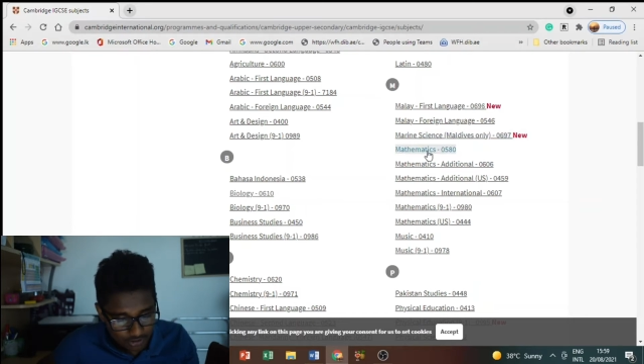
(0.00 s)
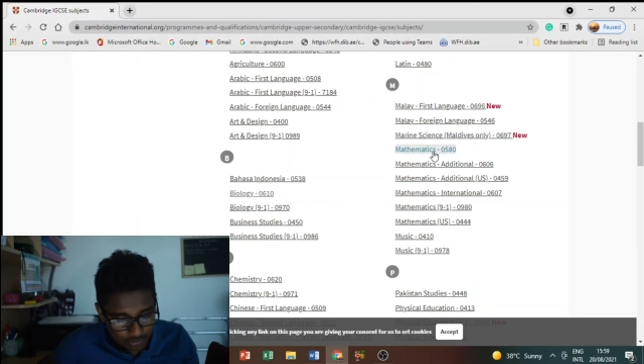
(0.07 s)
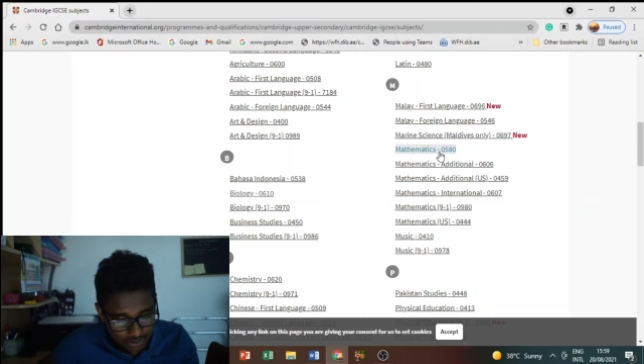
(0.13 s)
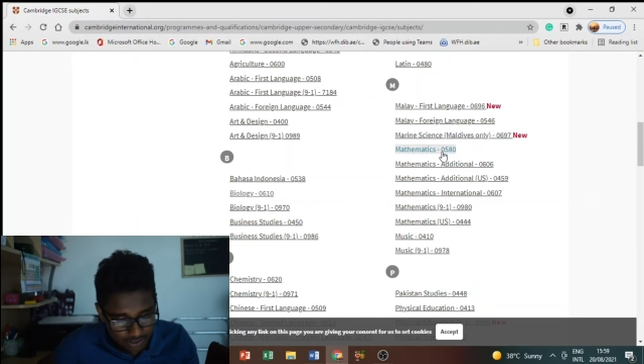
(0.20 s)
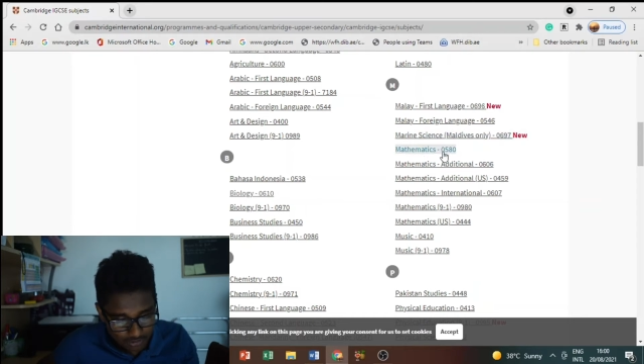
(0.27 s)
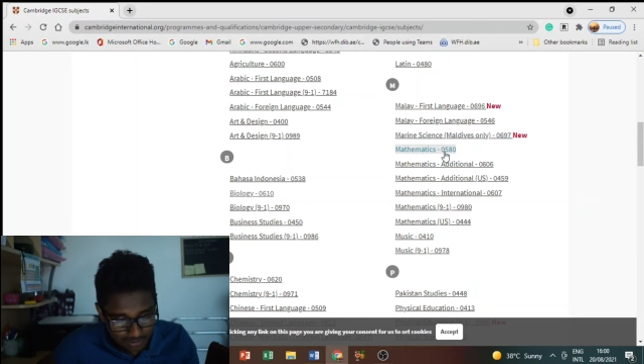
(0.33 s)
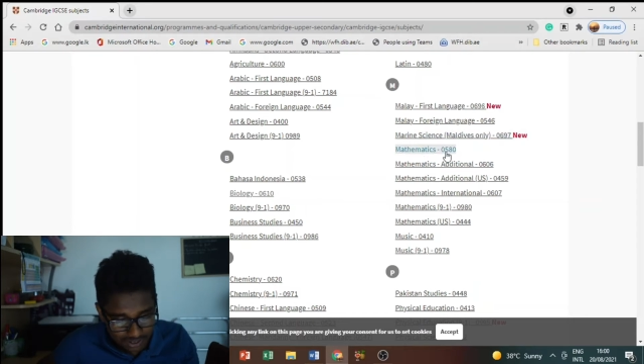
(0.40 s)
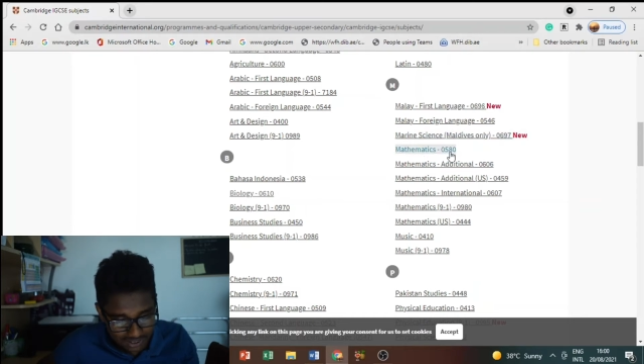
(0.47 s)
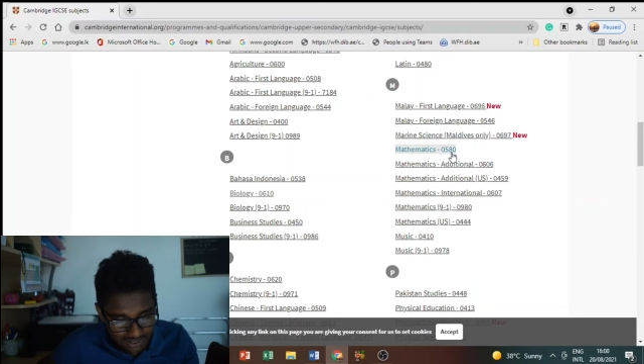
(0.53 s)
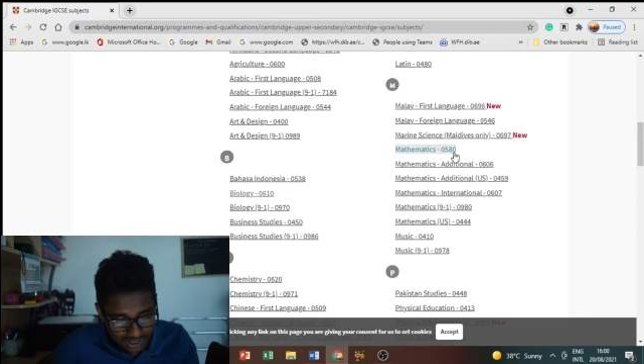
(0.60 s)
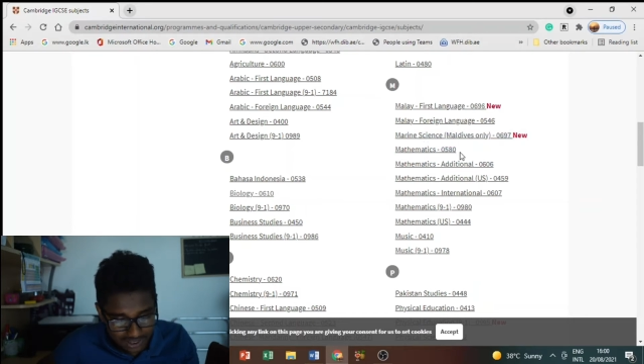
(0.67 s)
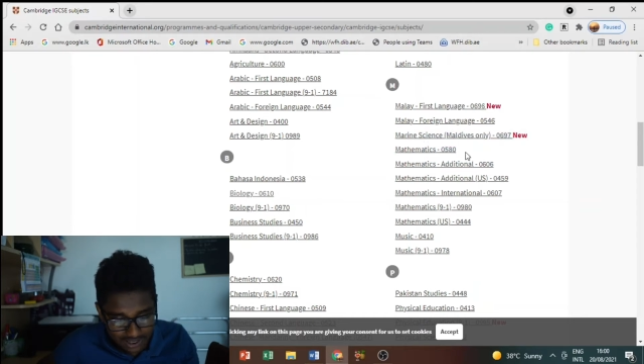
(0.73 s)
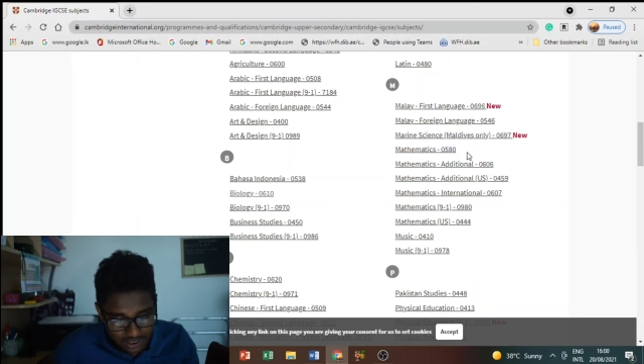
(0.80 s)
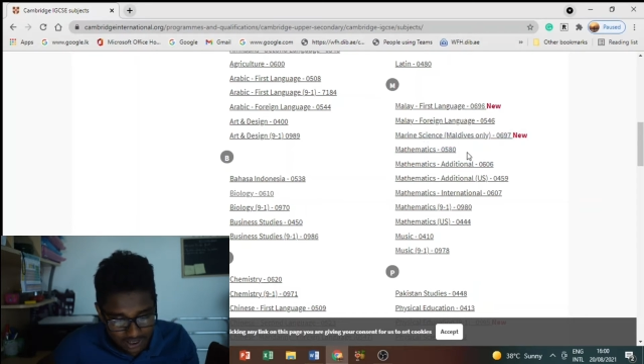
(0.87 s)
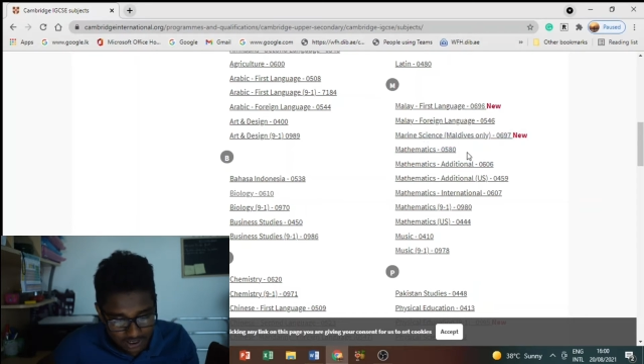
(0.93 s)
mathematics
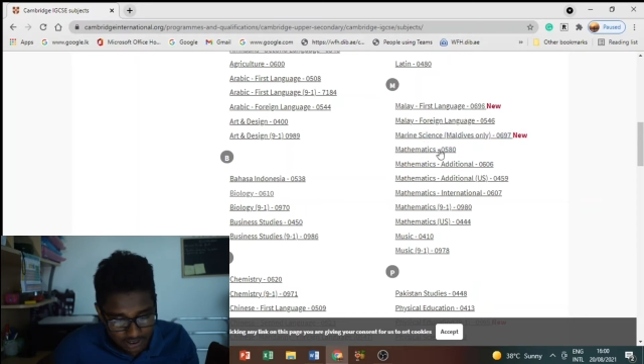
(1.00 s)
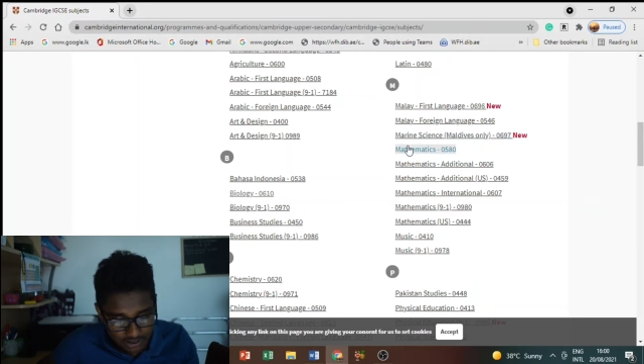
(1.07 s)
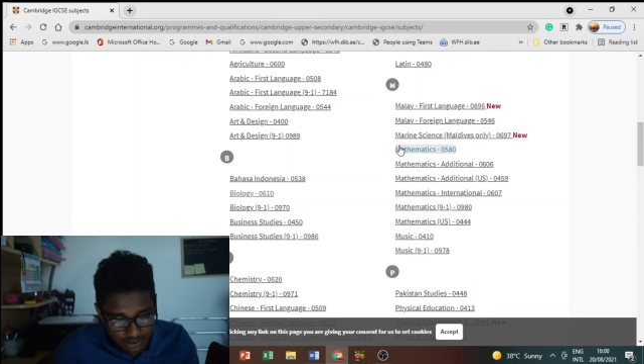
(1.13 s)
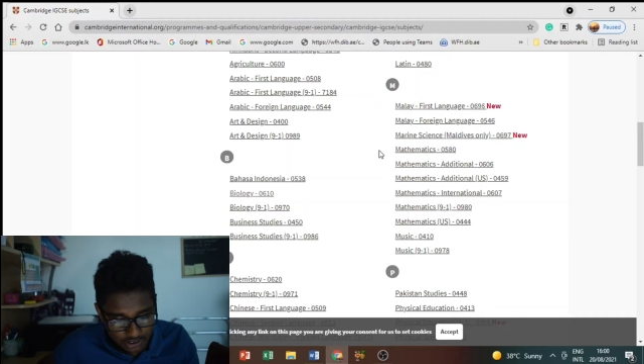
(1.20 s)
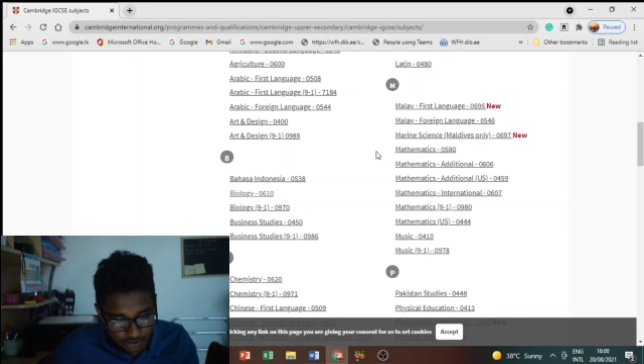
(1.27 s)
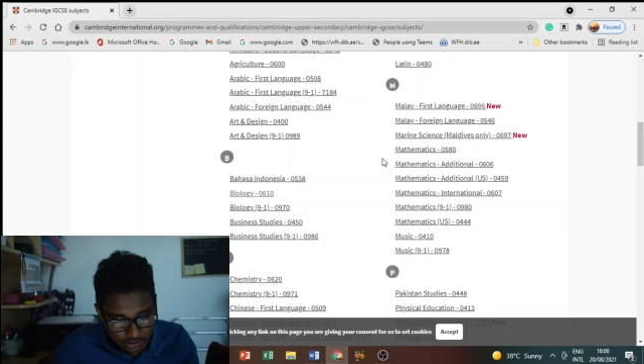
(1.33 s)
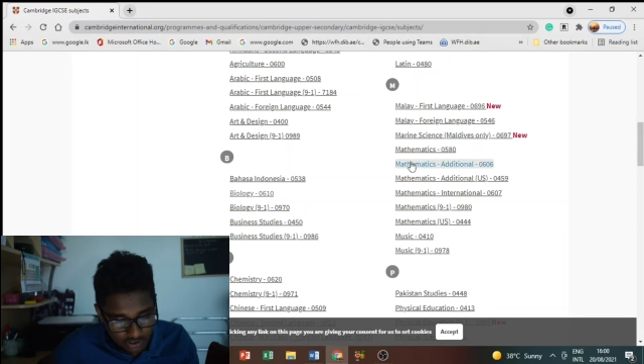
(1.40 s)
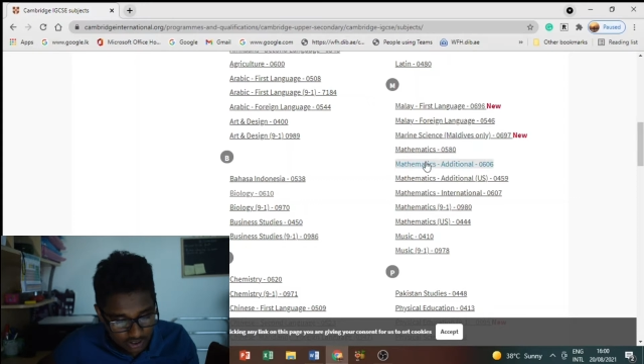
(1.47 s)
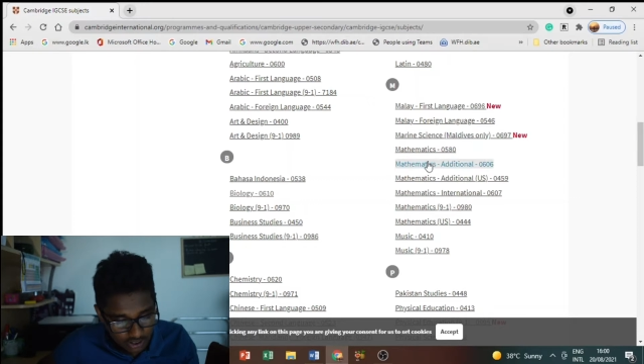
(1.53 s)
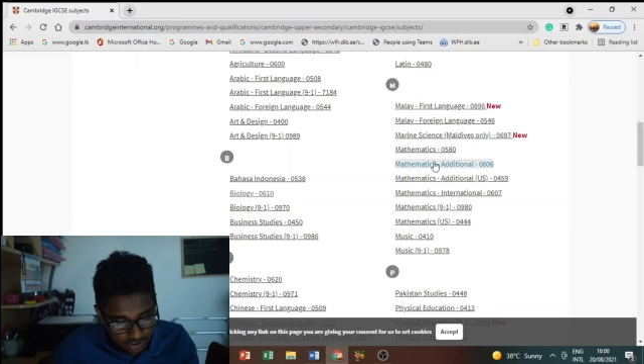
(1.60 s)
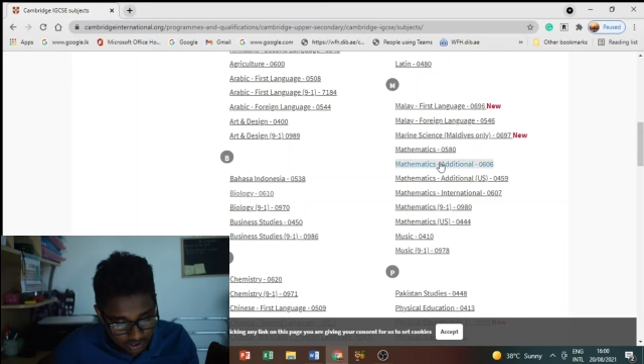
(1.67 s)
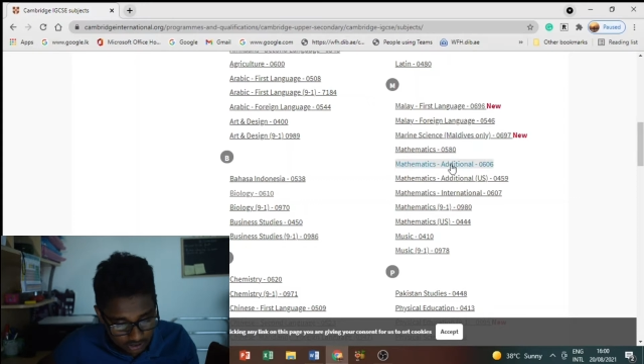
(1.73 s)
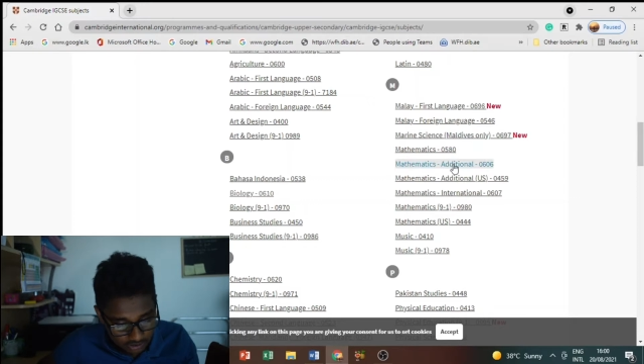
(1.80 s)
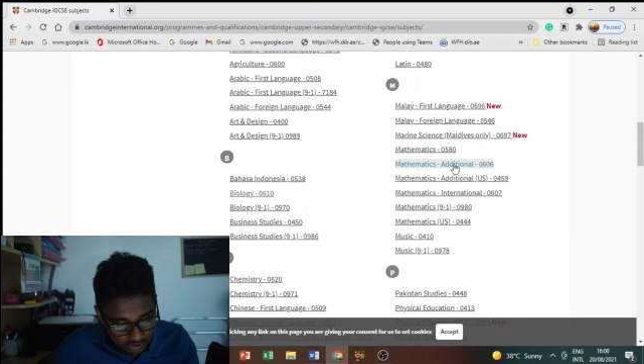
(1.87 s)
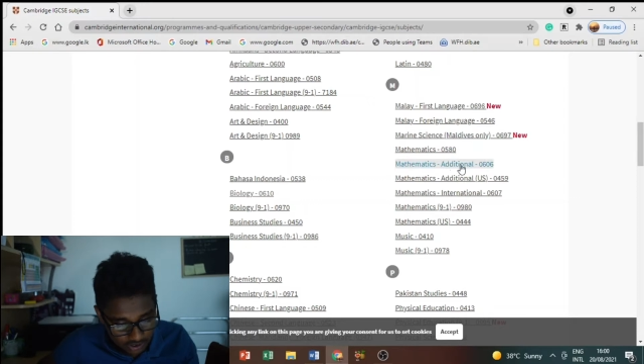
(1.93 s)
additional
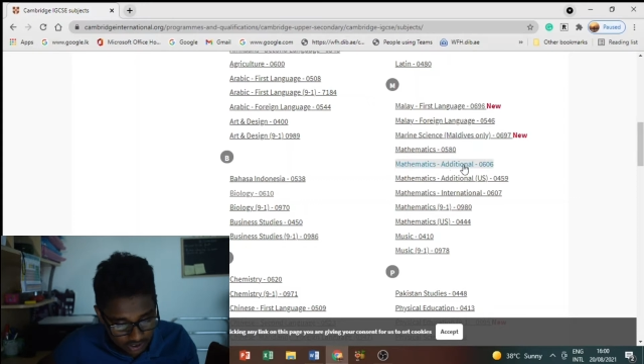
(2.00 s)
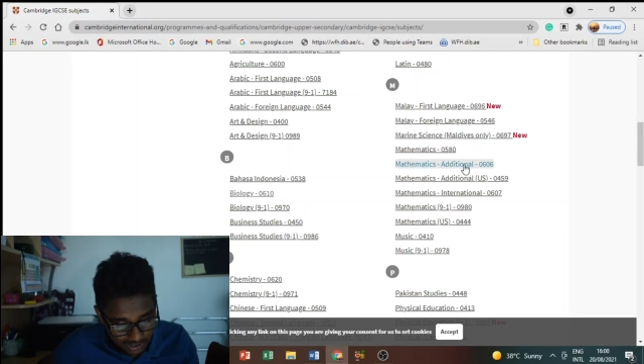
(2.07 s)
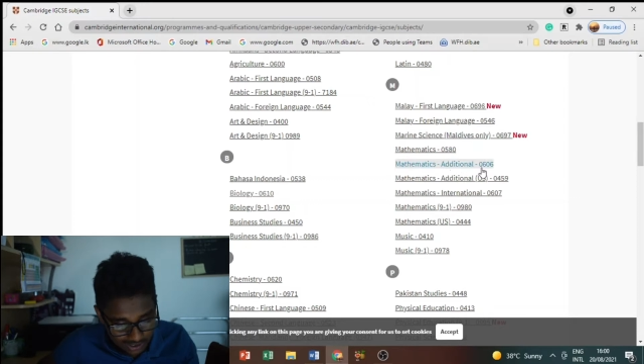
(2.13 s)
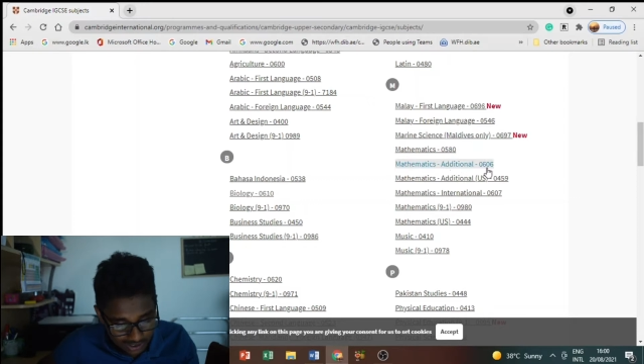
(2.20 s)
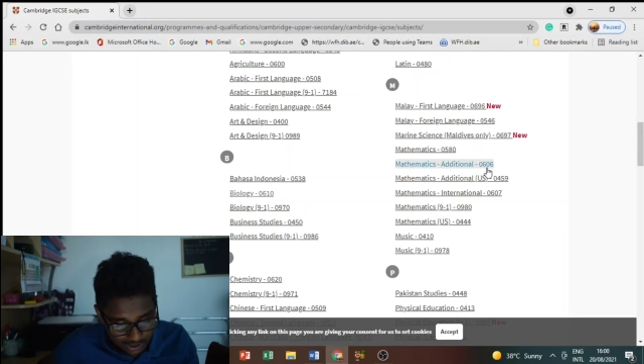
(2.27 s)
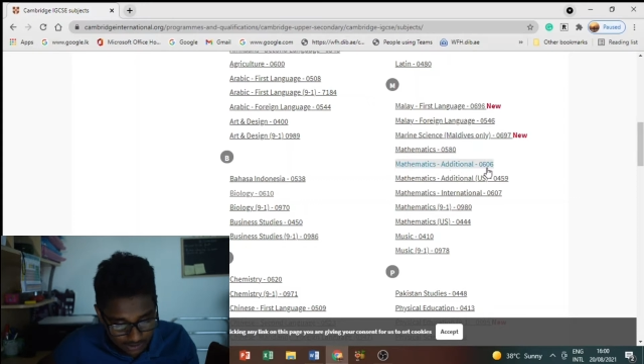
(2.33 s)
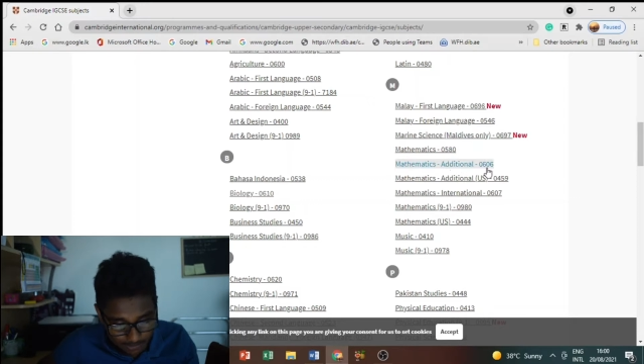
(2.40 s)
0606,